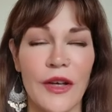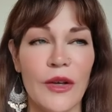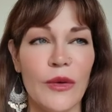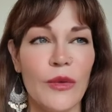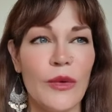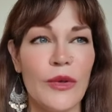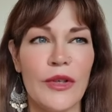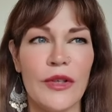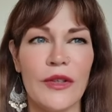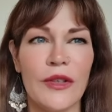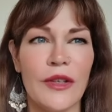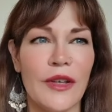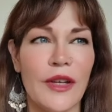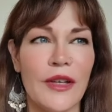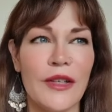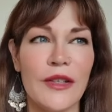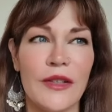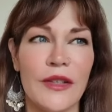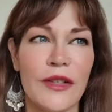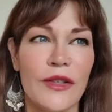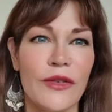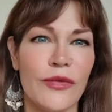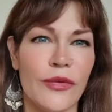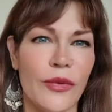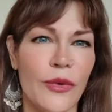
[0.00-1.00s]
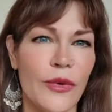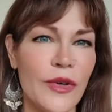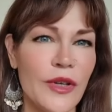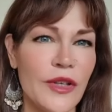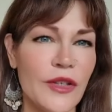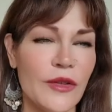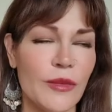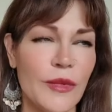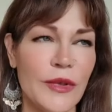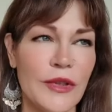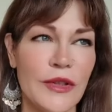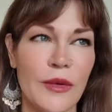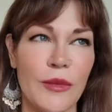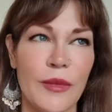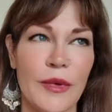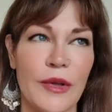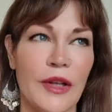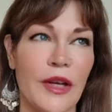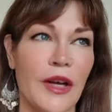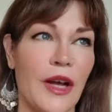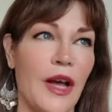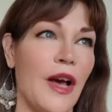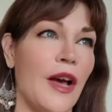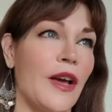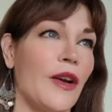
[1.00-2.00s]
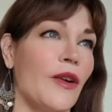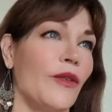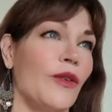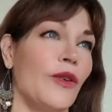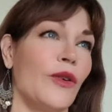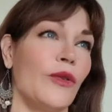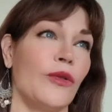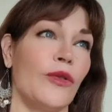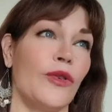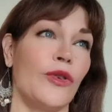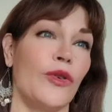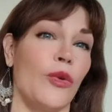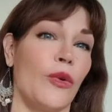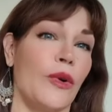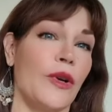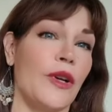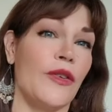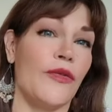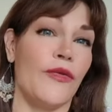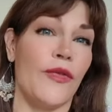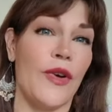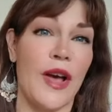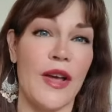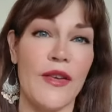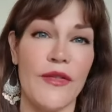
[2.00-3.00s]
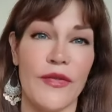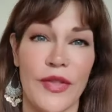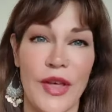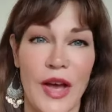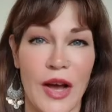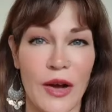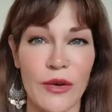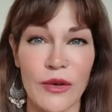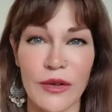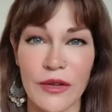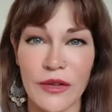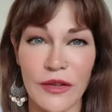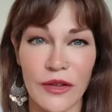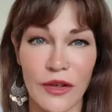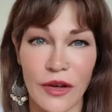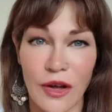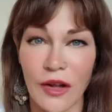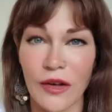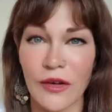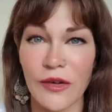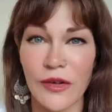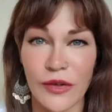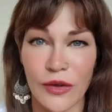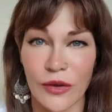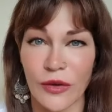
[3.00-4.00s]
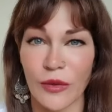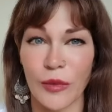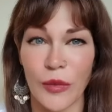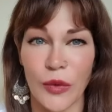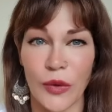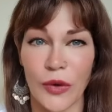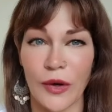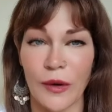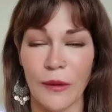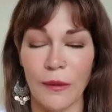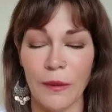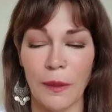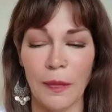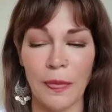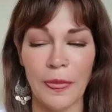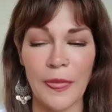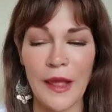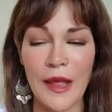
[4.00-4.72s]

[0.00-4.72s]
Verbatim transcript: which in the 1940s must have been like I don't know twenty five thousand dollars or more,